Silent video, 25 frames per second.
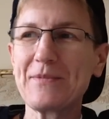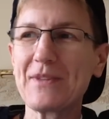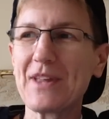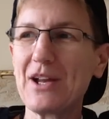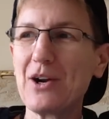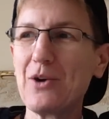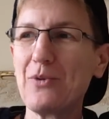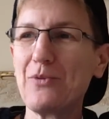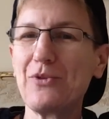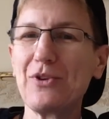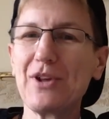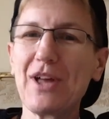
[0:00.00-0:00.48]
and
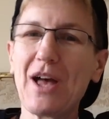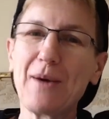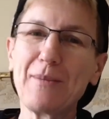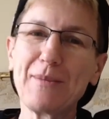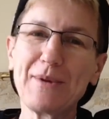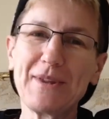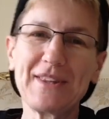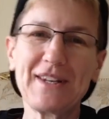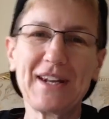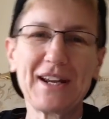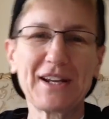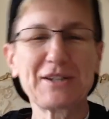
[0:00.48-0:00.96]
hopefully I'll
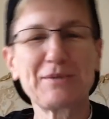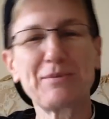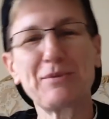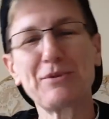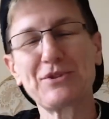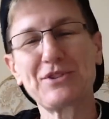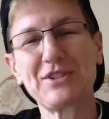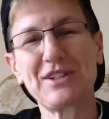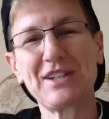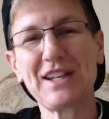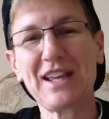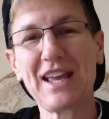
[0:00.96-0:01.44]
be the next
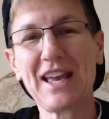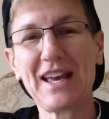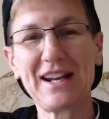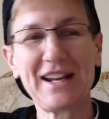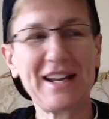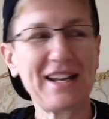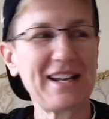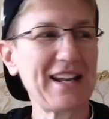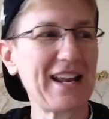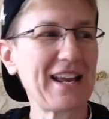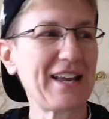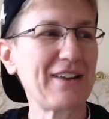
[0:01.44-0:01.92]
person to get
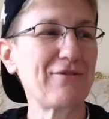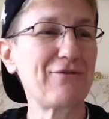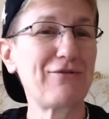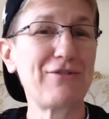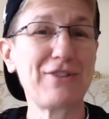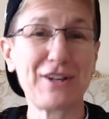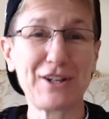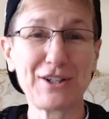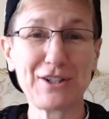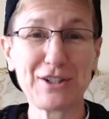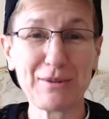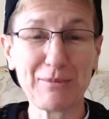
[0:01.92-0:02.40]
it and I could
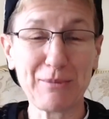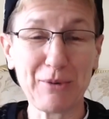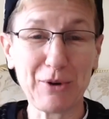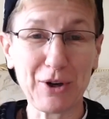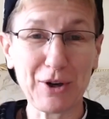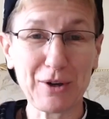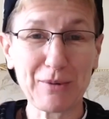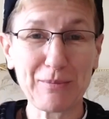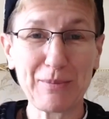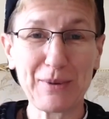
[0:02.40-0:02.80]
finish the book.